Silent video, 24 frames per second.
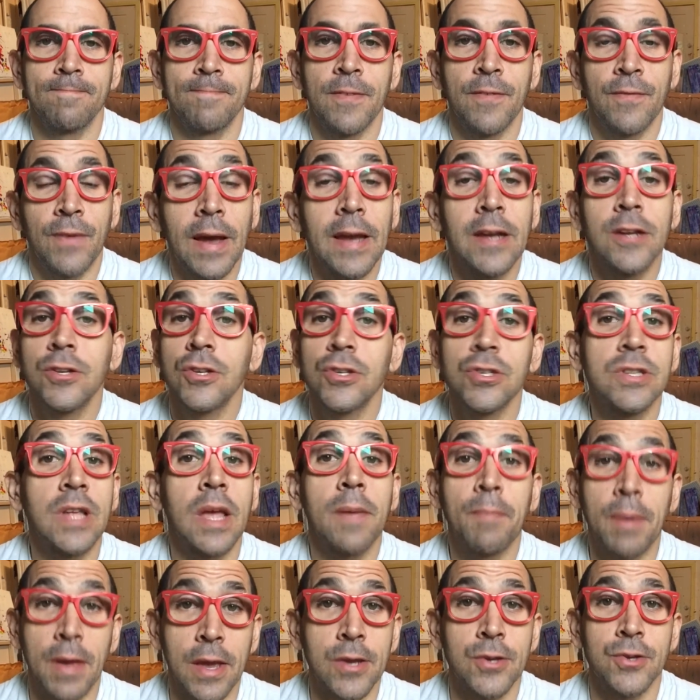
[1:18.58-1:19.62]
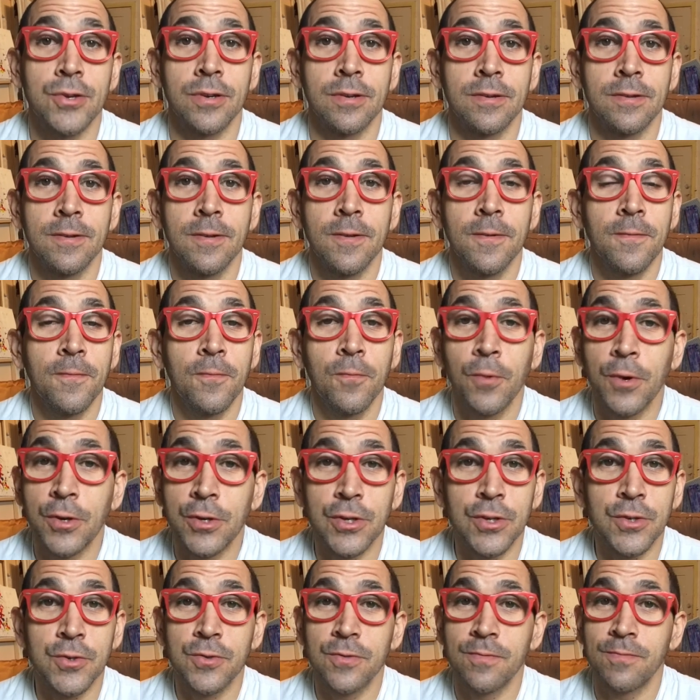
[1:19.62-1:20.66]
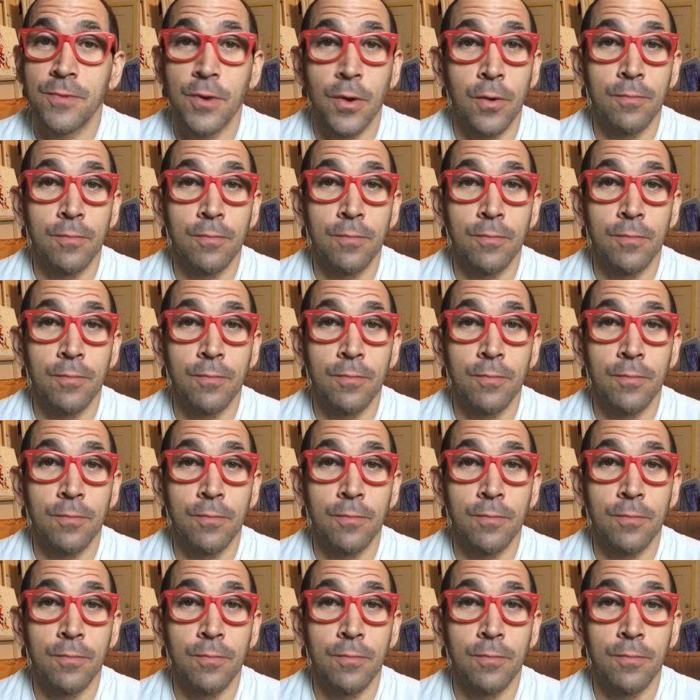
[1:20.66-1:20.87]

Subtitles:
if I can just stay patient, which is,